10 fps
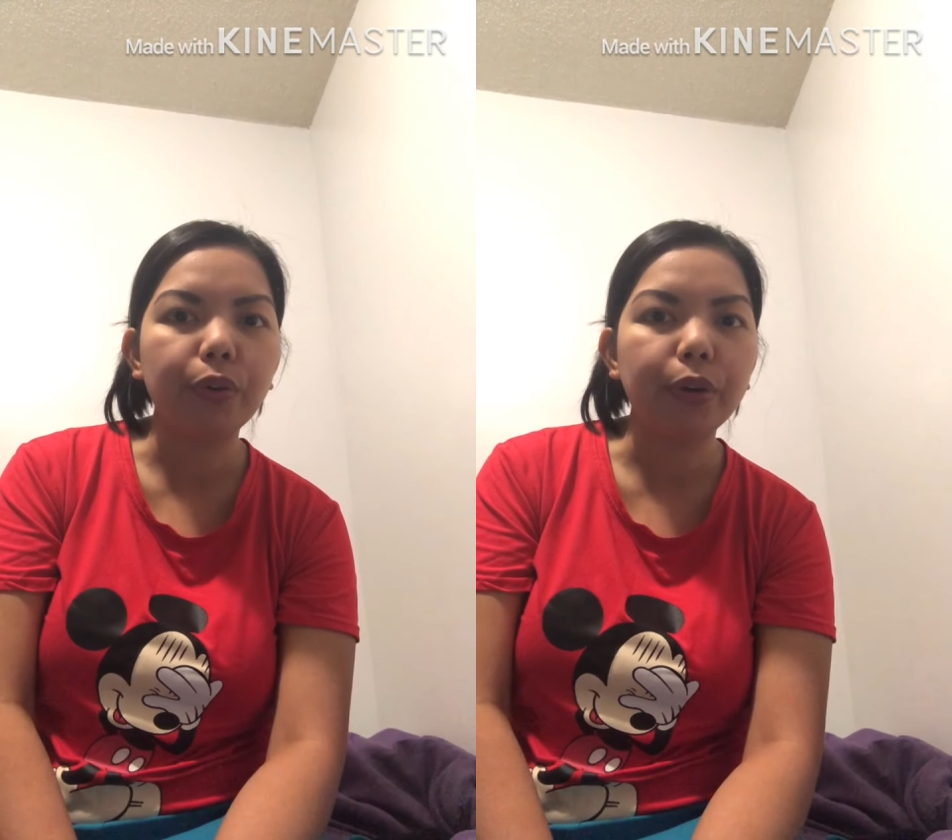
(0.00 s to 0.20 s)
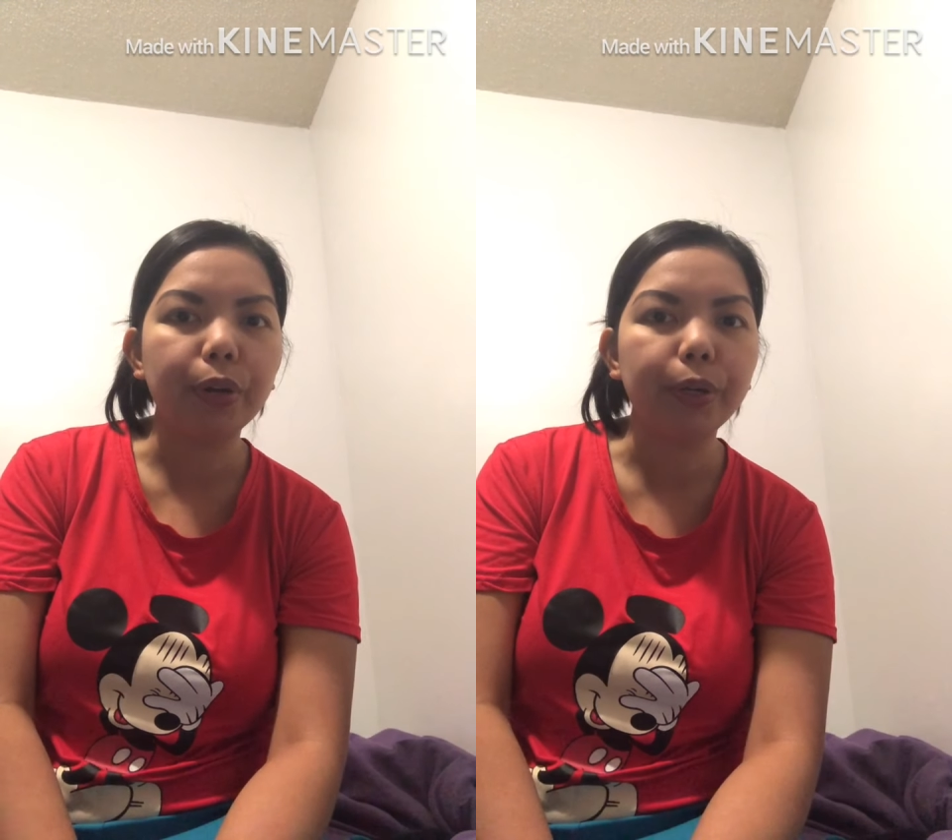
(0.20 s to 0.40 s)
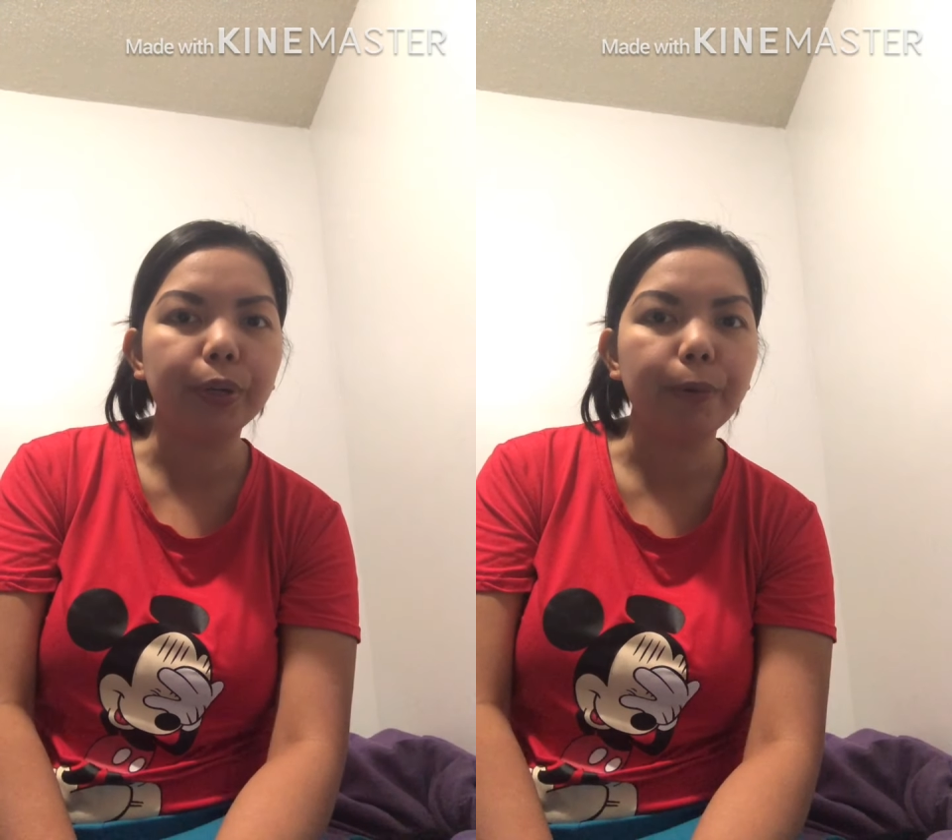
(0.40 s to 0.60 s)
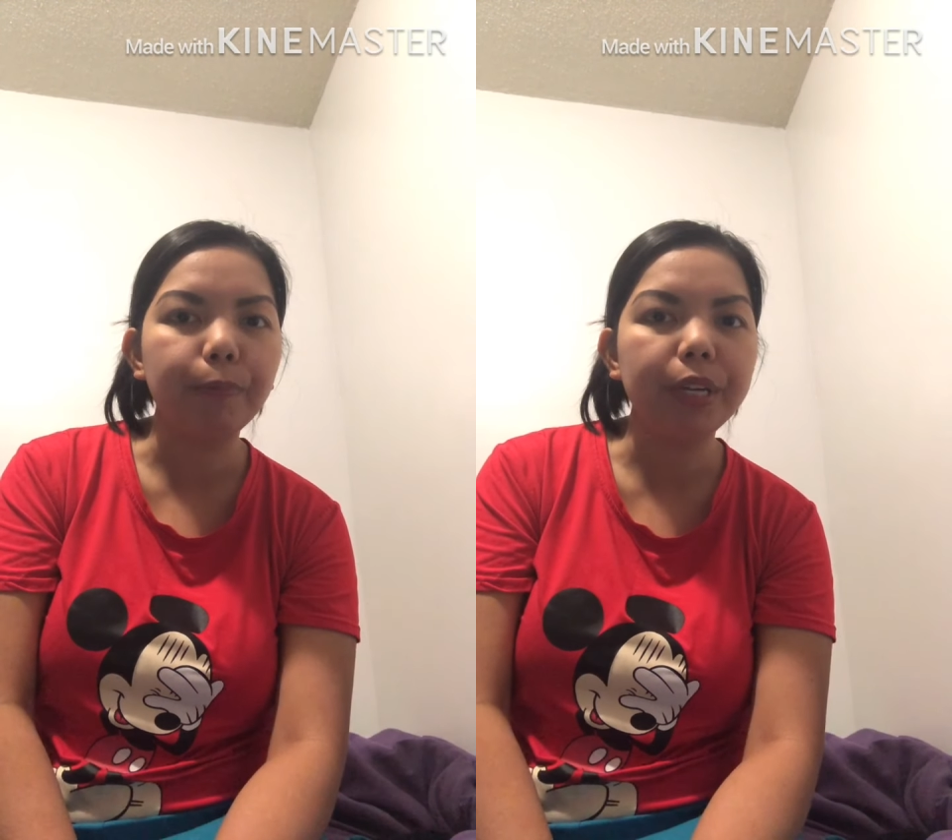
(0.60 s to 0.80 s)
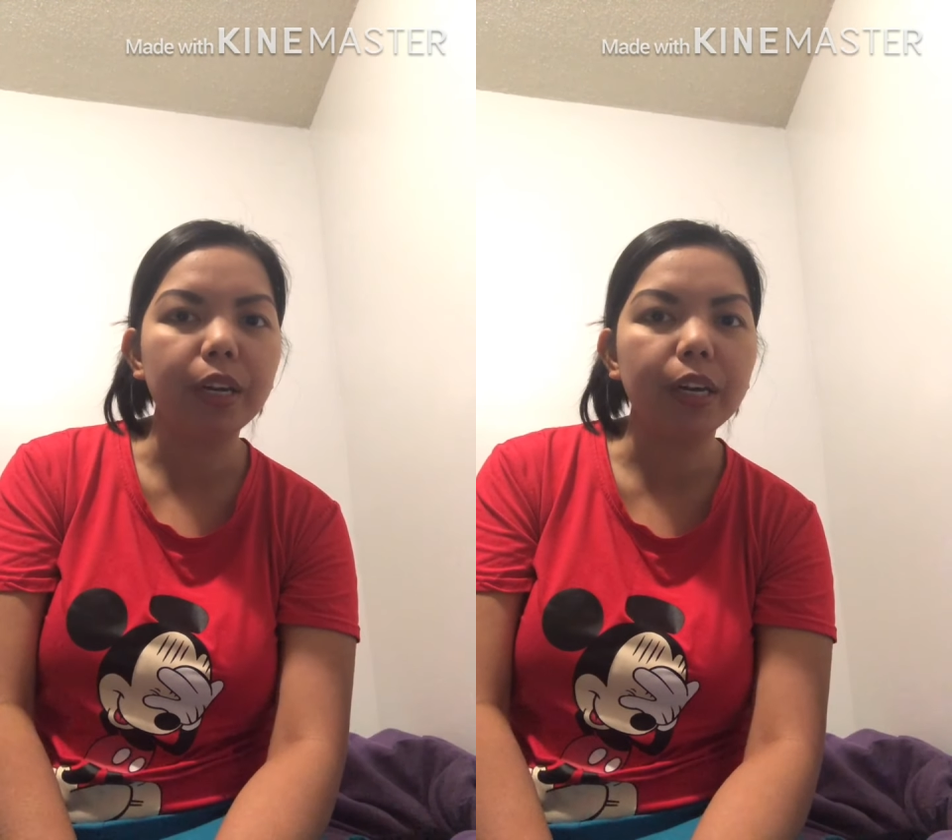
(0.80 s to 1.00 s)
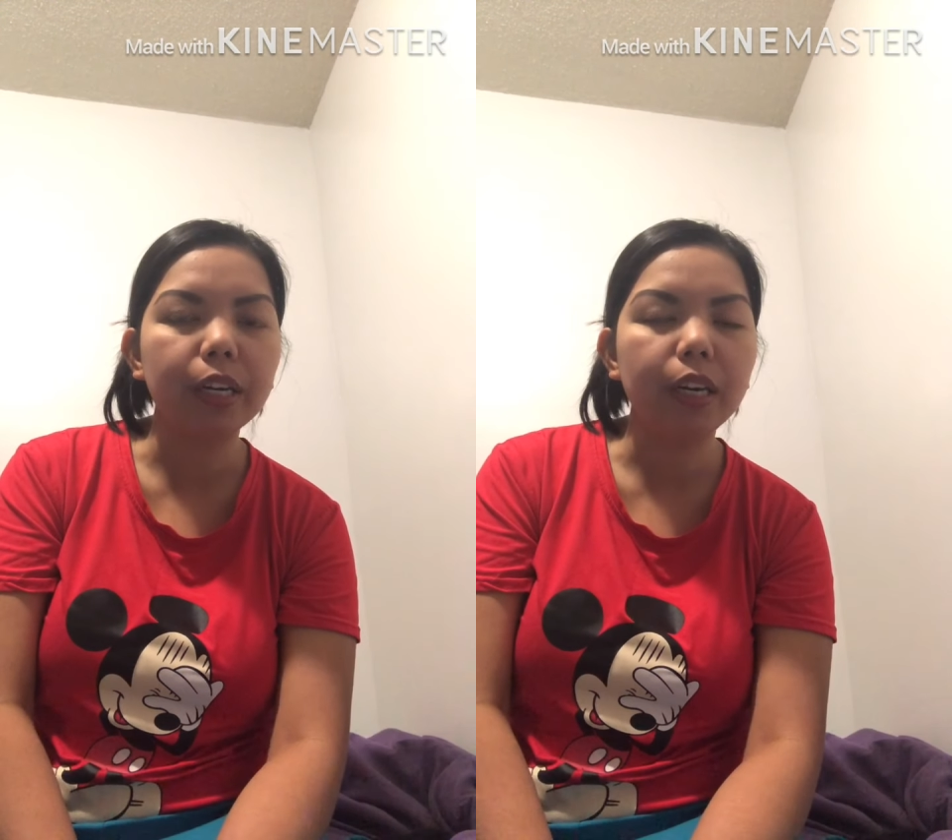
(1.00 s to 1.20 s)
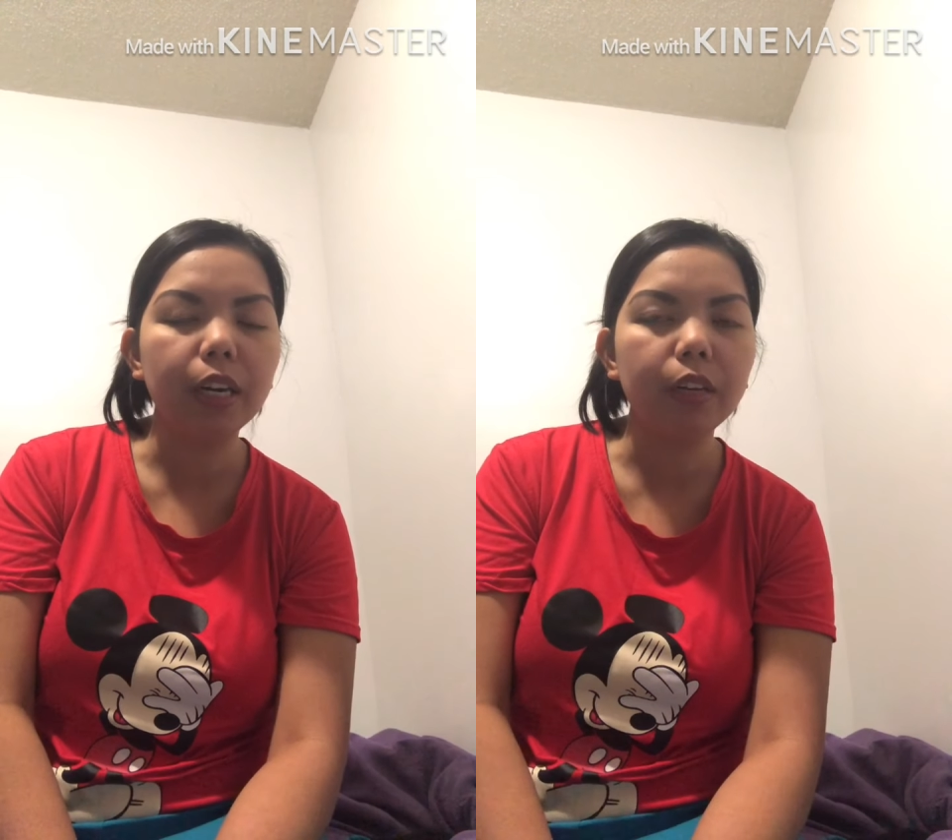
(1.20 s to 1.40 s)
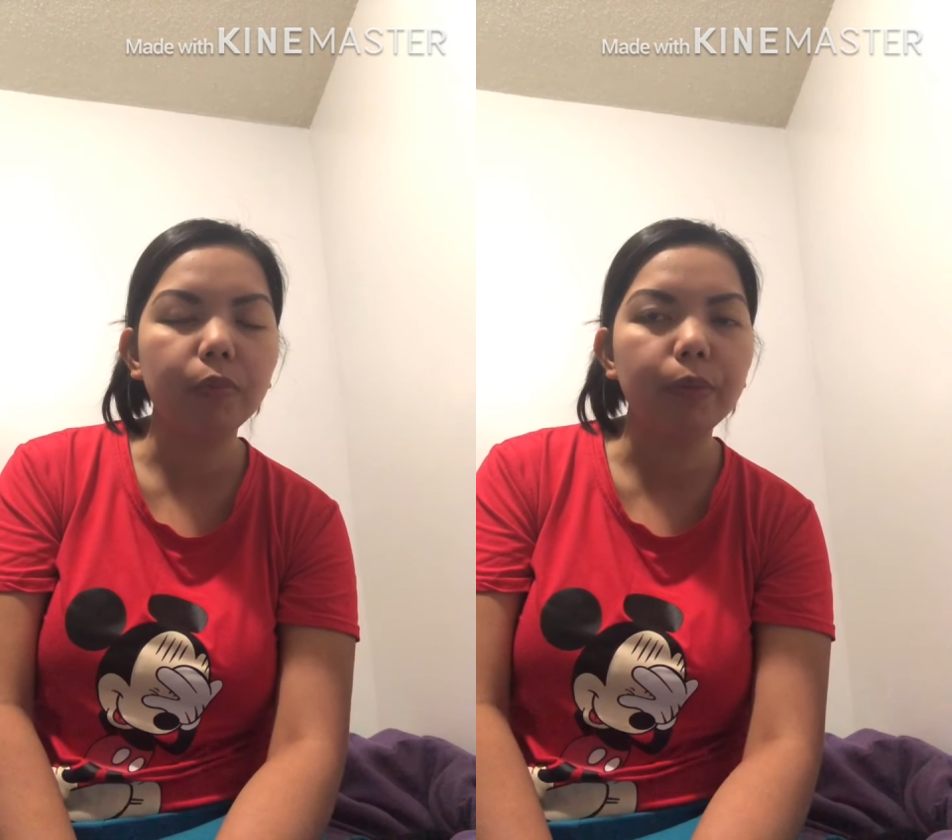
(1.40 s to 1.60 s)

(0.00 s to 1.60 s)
or your PR card,